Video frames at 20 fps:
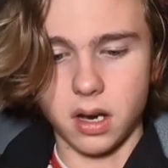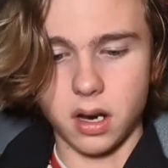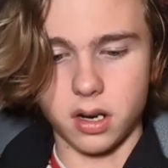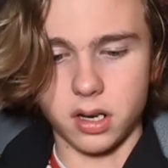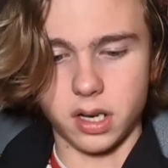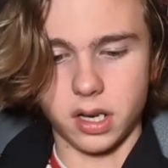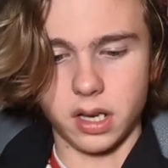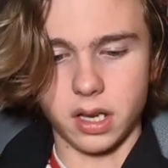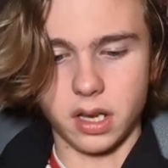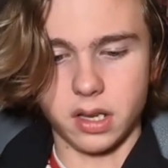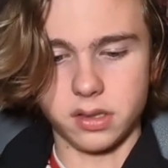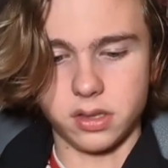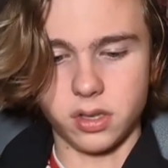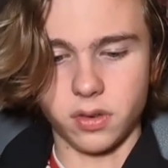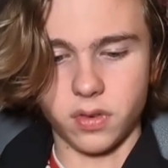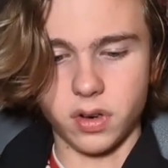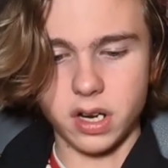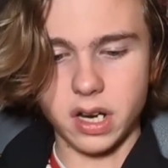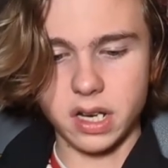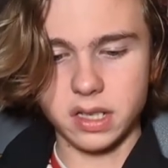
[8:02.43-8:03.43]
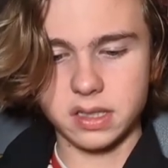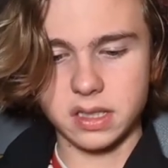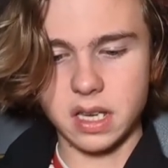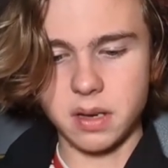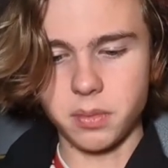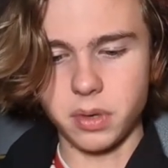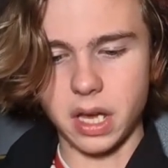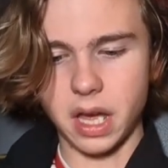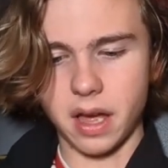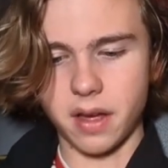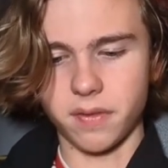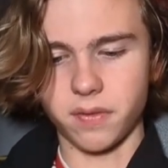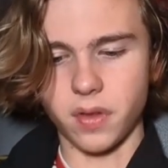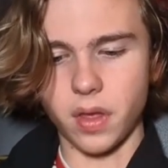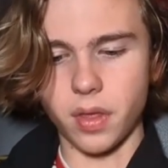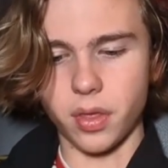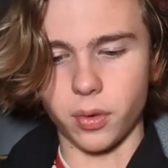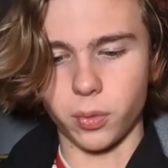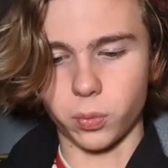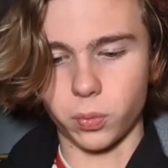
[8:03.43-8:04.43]
All right, and so for the next game, we have
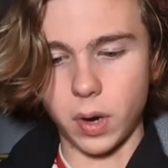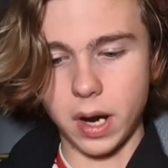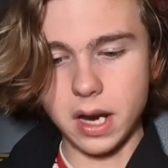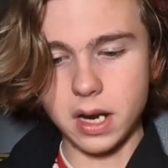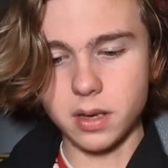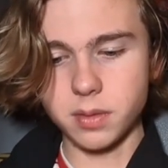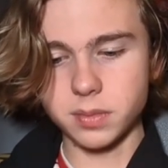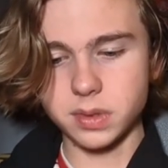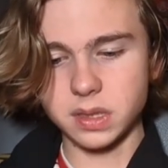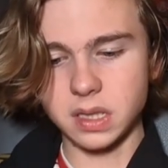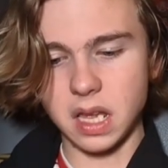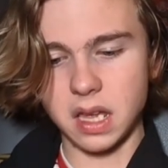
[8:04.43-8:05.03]
the Rams